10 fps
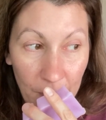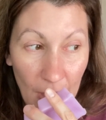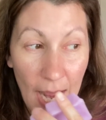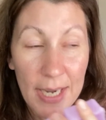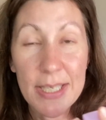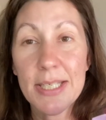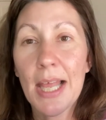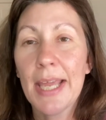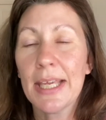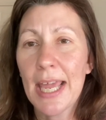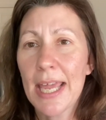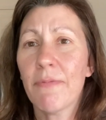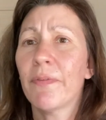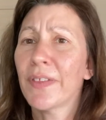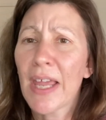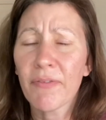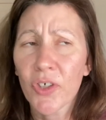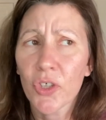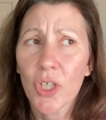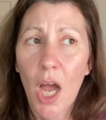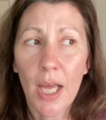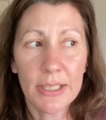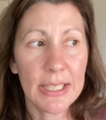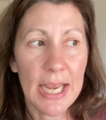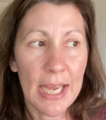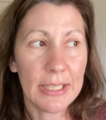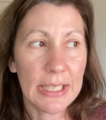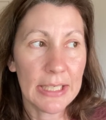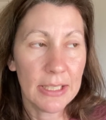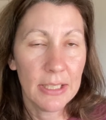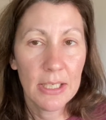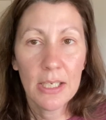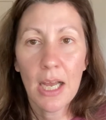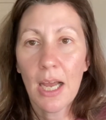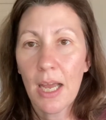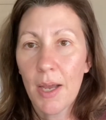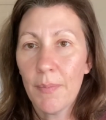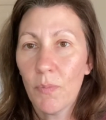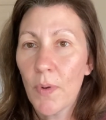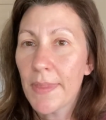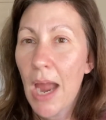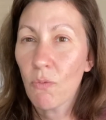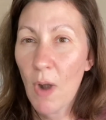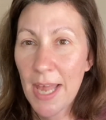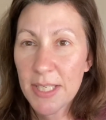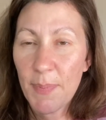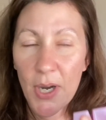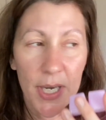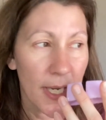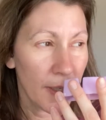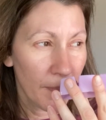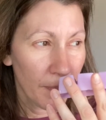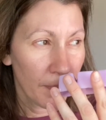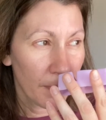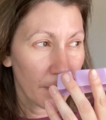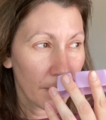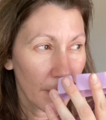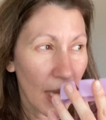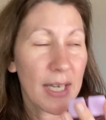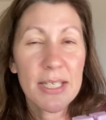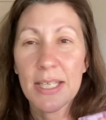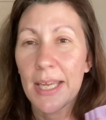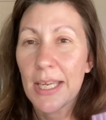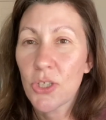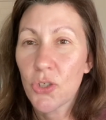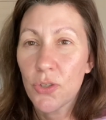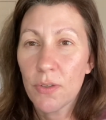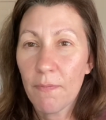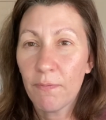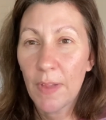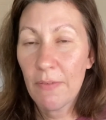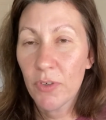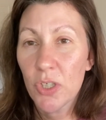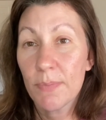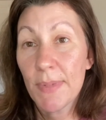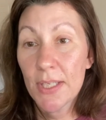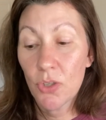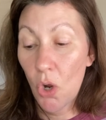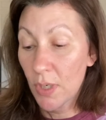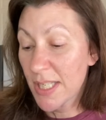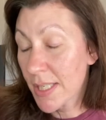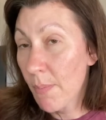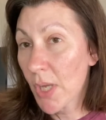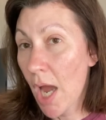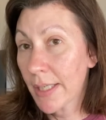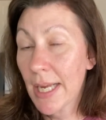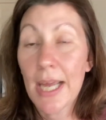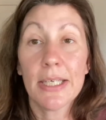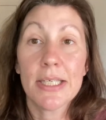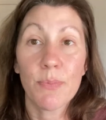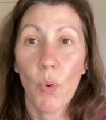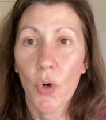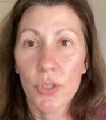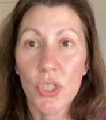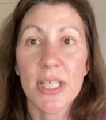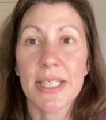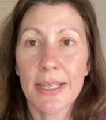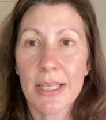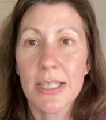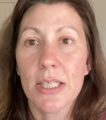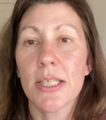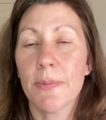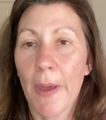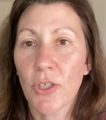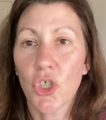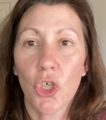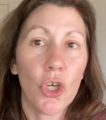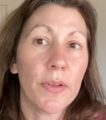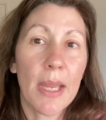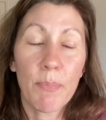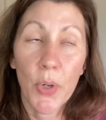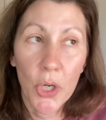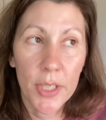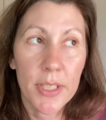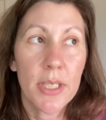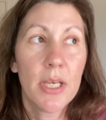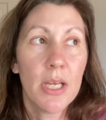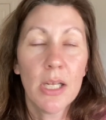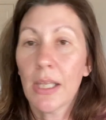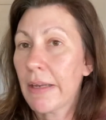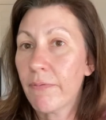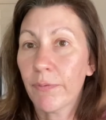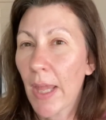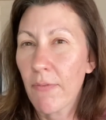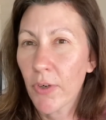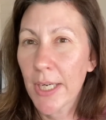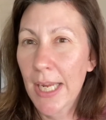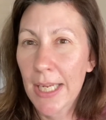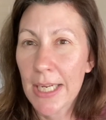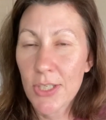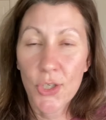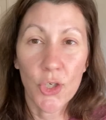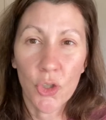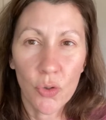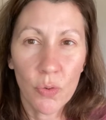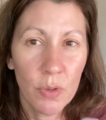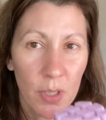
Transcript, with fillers: And it's like a flavored cotton candy with that raspberry. It is like a flavor, you know, because some cotton candy is more just than spun sugar. They put like flavoring in it too.